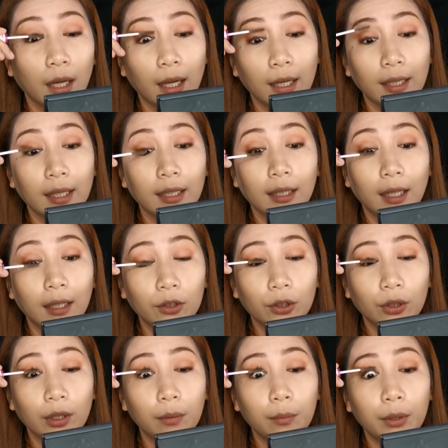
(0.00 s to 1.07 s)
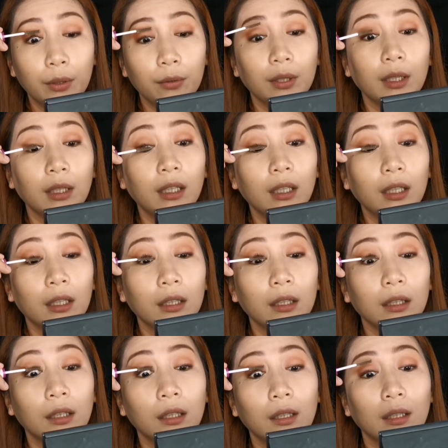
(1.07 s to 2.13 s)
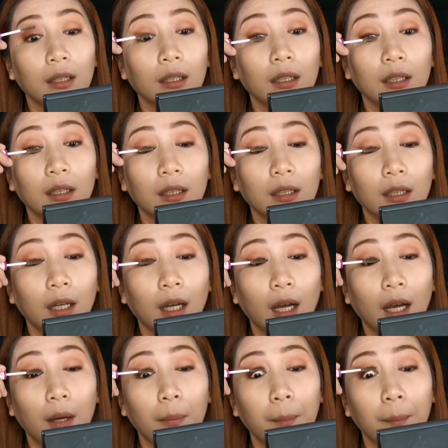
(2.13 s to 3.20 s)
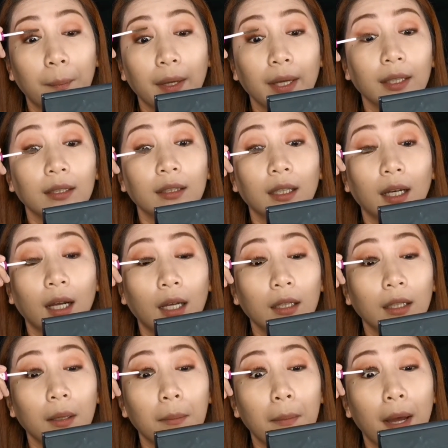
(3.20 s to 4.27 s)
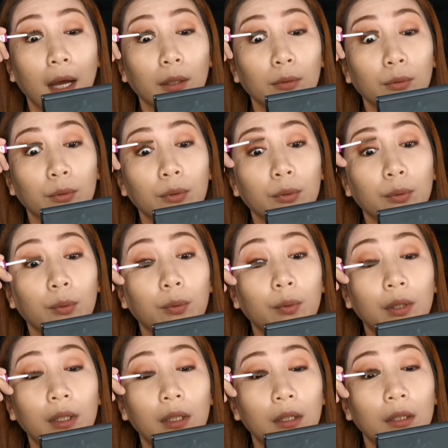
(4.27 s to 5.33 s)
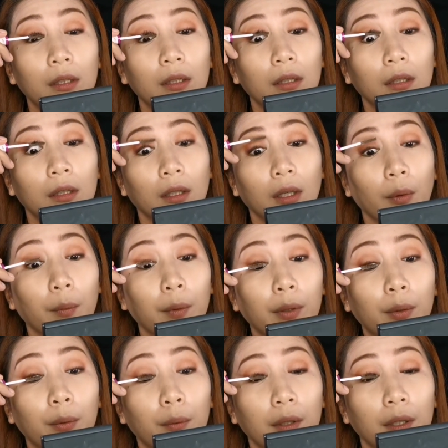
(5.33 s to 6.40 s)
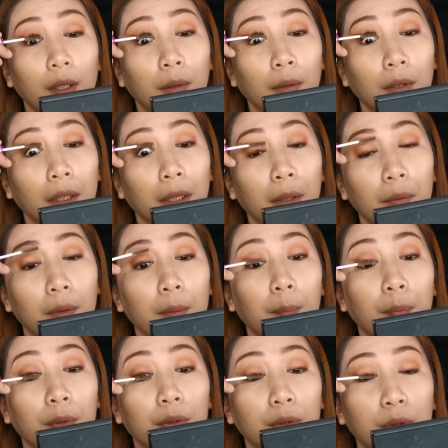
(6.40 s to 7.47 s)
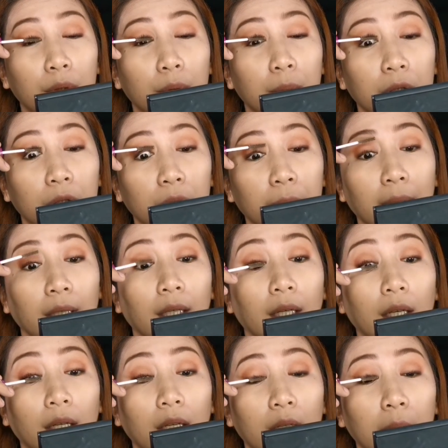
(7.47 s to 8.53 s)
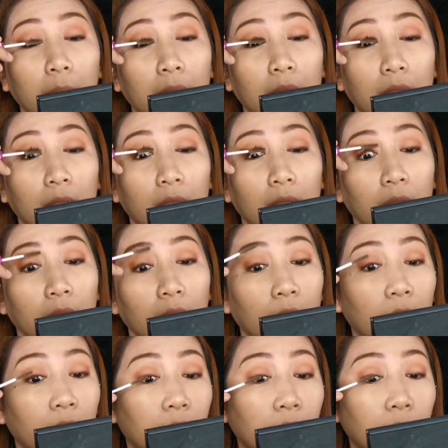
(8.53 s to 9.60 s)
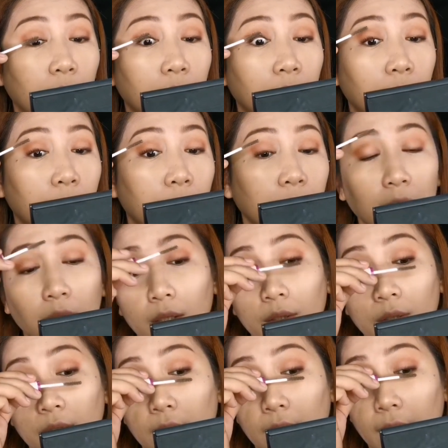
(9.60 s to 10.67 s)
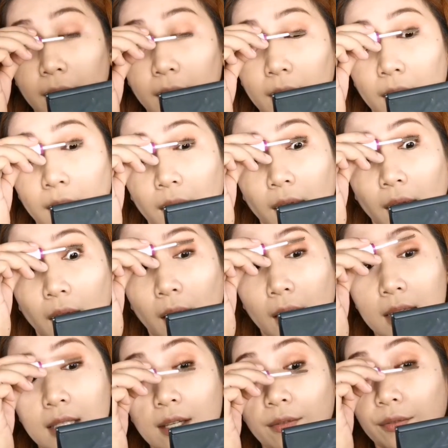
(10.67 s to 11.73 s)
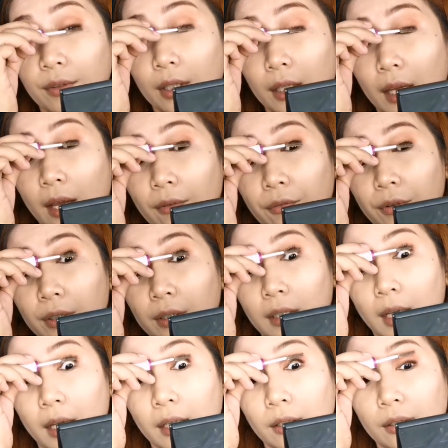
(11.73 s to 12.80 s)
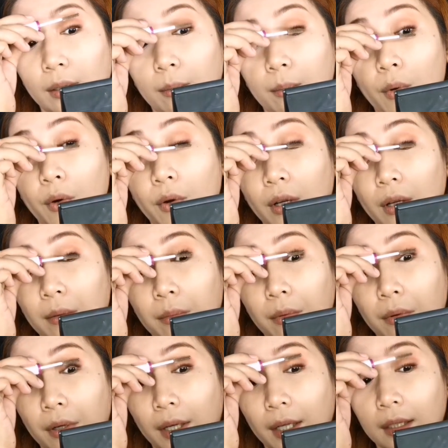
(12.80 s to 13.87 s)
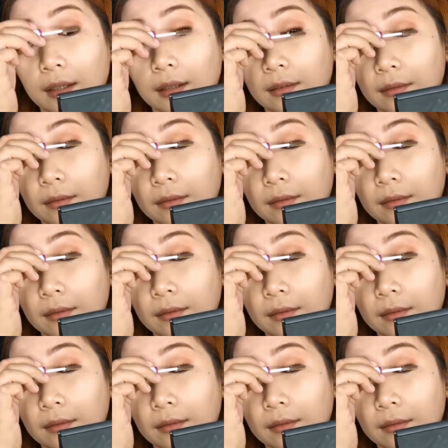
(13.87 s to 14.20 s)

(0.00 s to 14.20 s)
Again, natural beauty. Ang peg ng ating back to school. We don't want to look like we put too much makeup. And we don't want to look like as if nag-effort tayo ng bongga-bongga.